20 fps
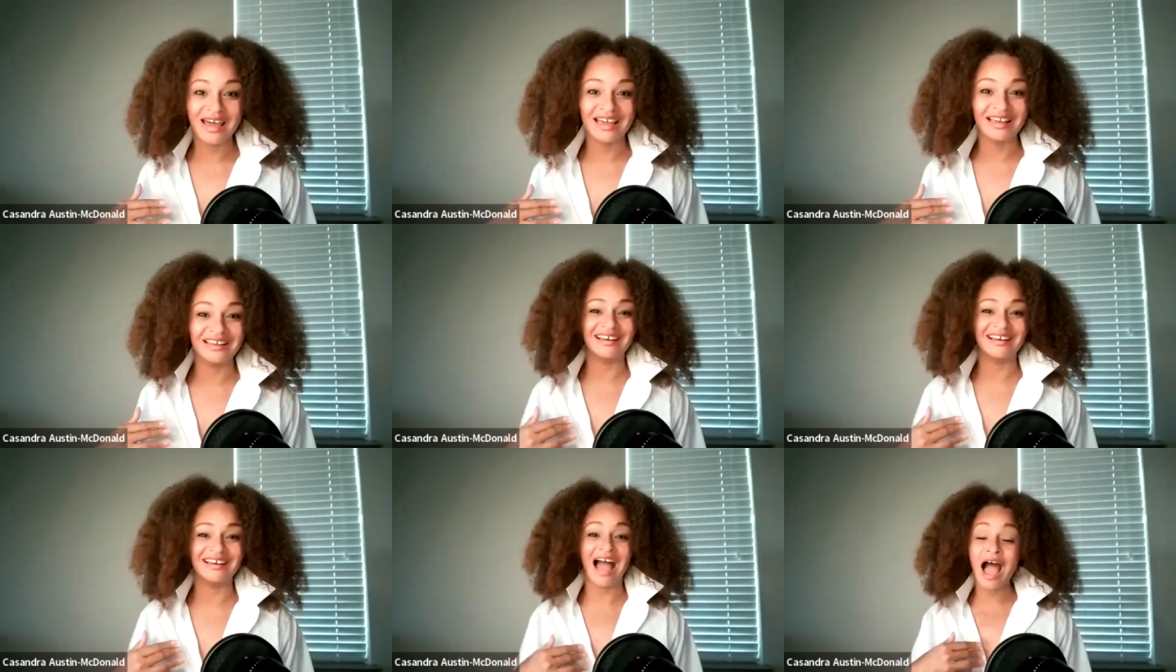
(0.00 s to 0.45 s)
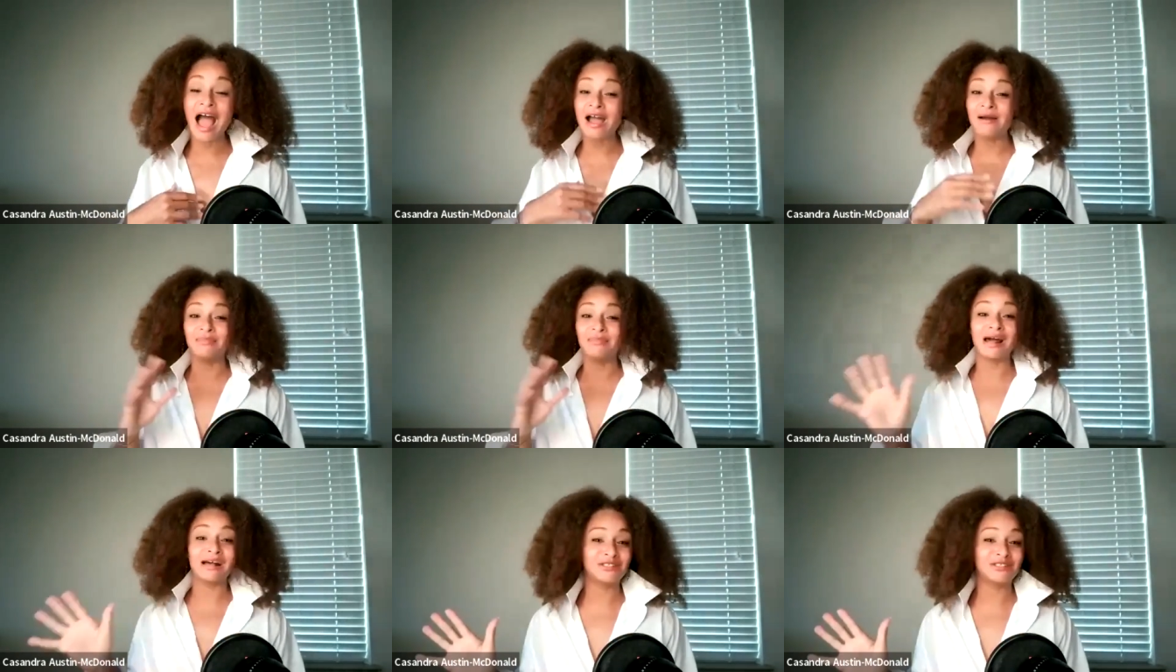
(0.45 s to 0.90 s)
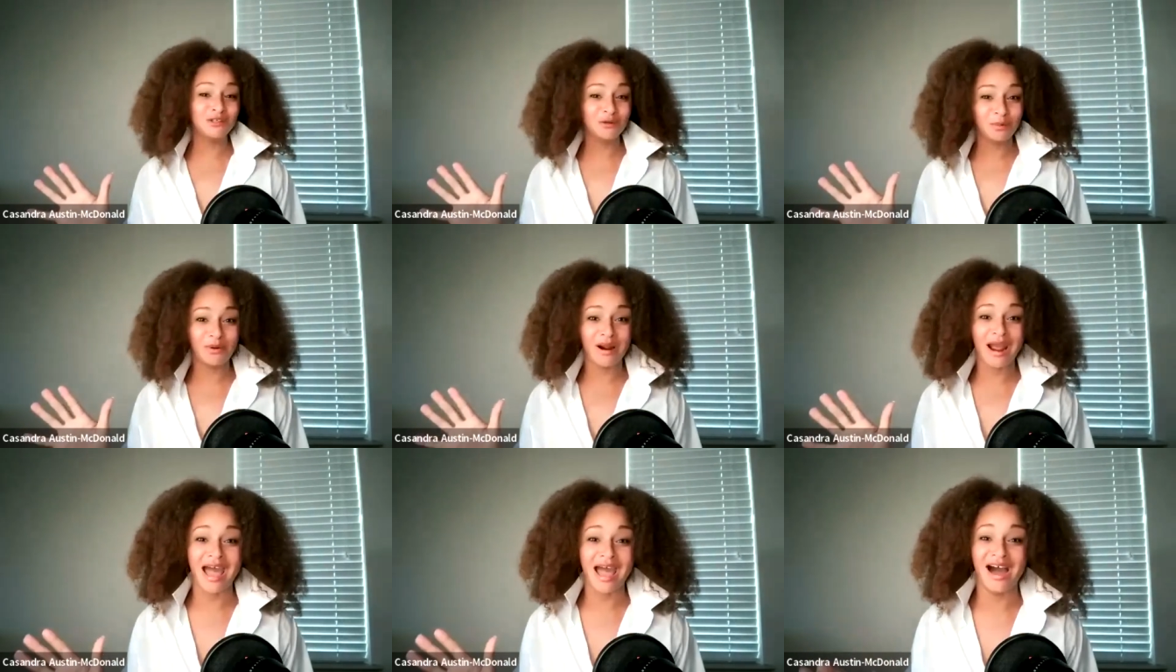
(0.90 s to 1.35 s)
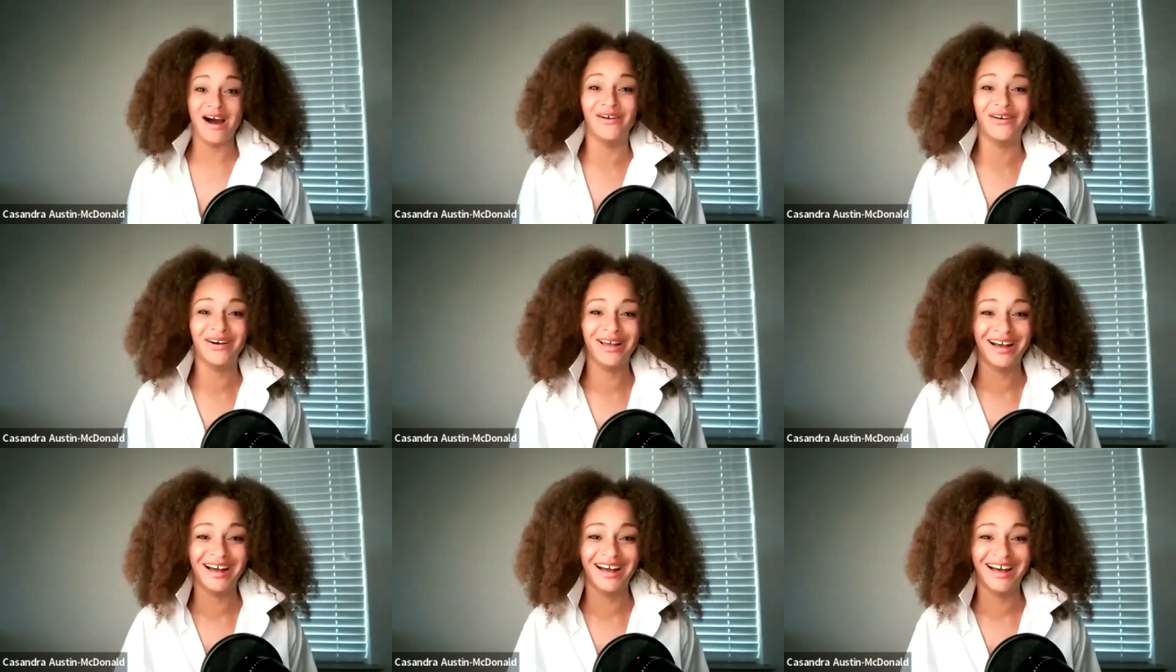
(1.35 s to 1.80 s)
Okay. Well, I'm not too
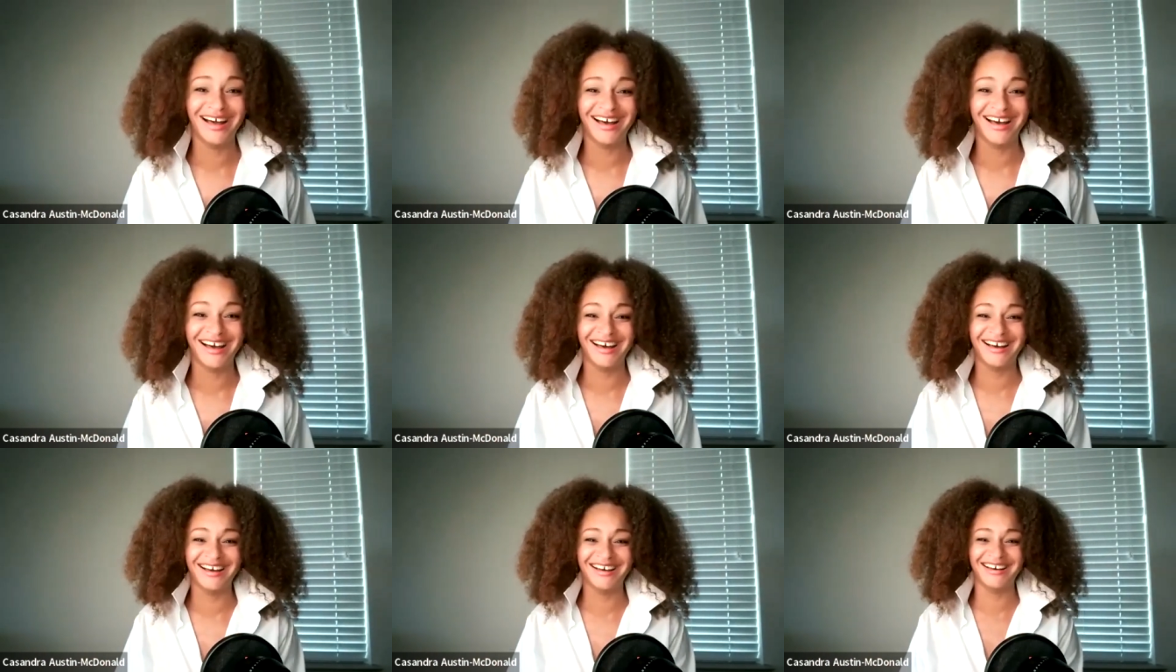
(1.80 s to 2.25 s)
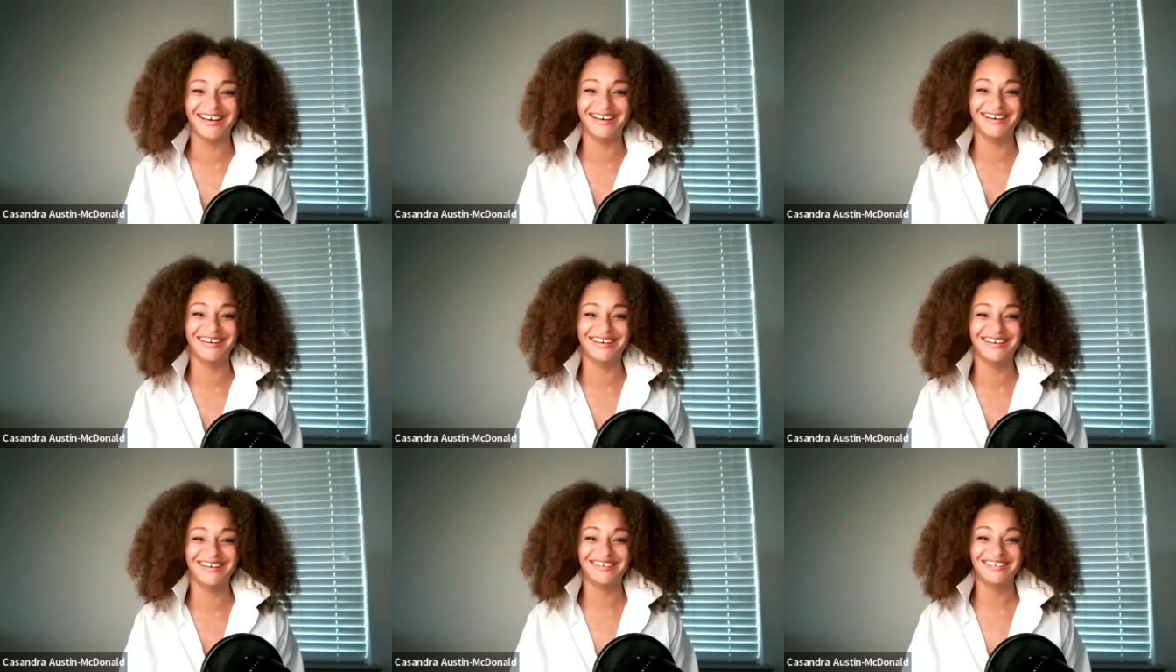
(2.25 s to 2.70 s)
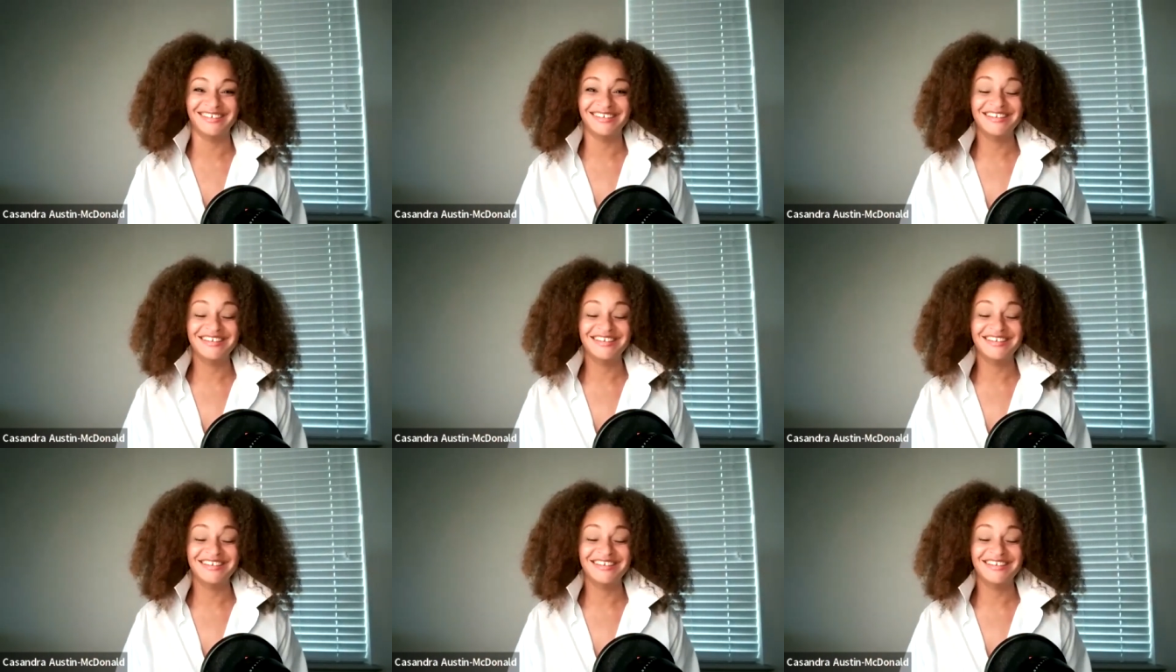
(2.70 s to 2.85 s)
proud. yeah.